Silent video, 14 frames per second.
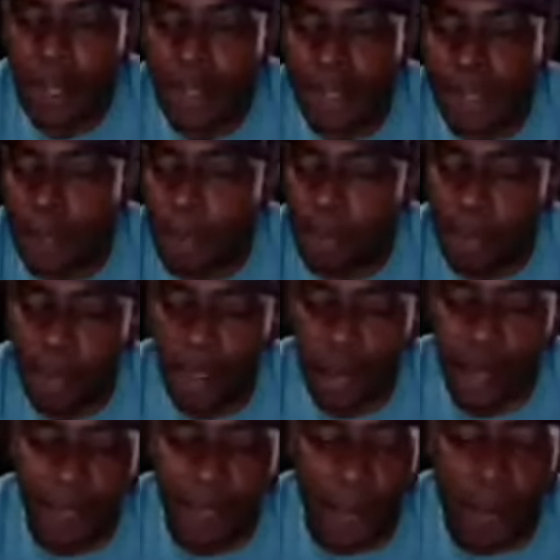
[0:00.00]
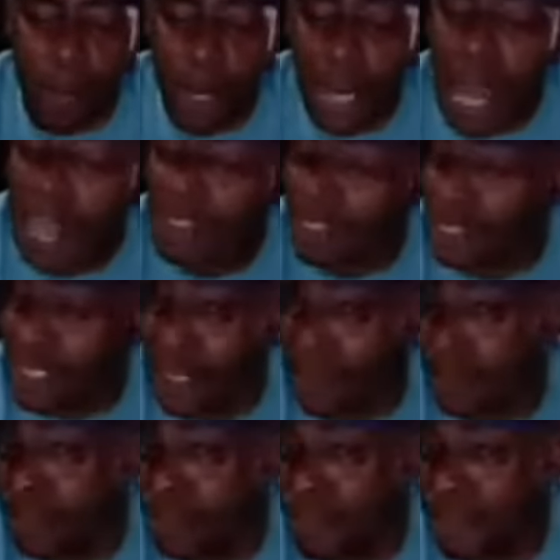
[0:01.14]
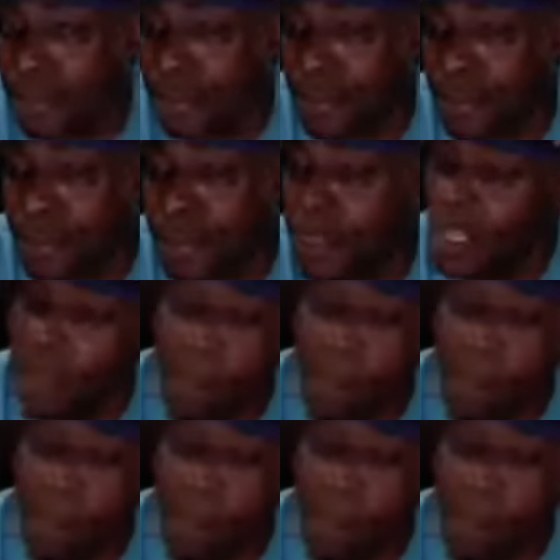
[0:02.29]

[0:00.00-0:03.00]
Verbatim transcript: from from what I see, the